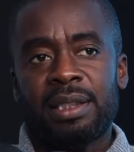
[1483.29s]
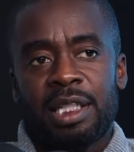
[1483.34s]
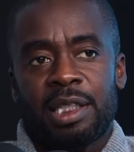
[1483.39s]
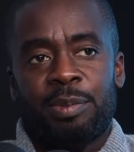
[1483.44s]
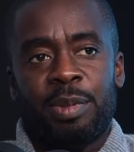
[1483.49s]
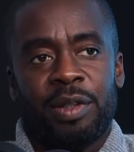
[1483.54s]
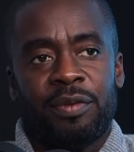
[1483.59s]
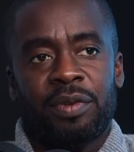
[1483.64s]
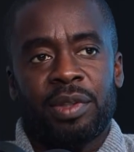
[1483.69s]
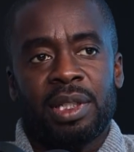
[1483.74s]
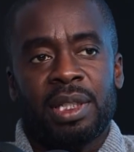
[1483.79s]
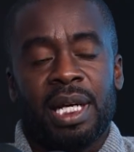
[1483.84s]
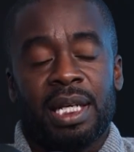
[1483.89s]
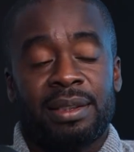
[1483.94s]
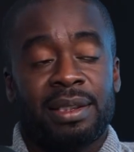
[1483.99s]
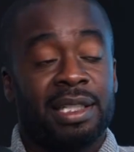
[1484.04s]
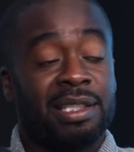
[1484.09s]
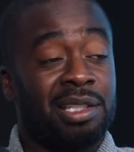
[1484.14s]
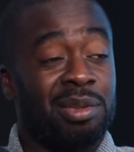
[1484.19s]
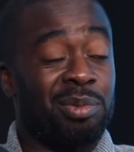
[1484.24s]
I'll speak for the United
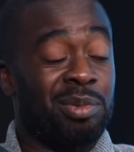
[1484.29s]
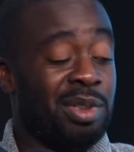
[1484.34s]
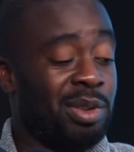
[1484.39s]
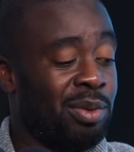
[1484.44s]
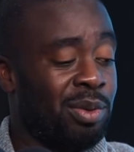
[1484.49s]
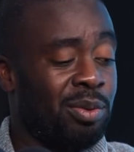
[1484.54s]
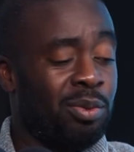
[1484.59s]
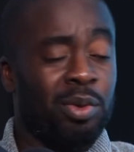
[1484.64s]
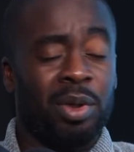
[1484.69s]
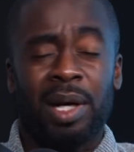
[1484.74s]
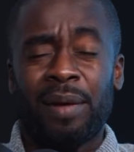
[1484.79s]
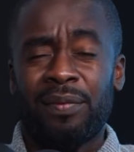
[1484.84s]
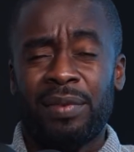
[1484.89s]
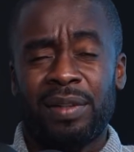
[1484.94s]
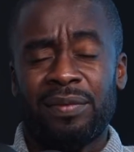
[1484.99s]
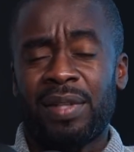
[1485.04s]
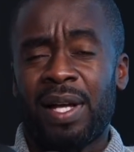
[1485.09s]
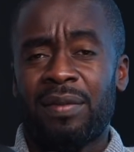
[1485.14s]
States and where I've lived.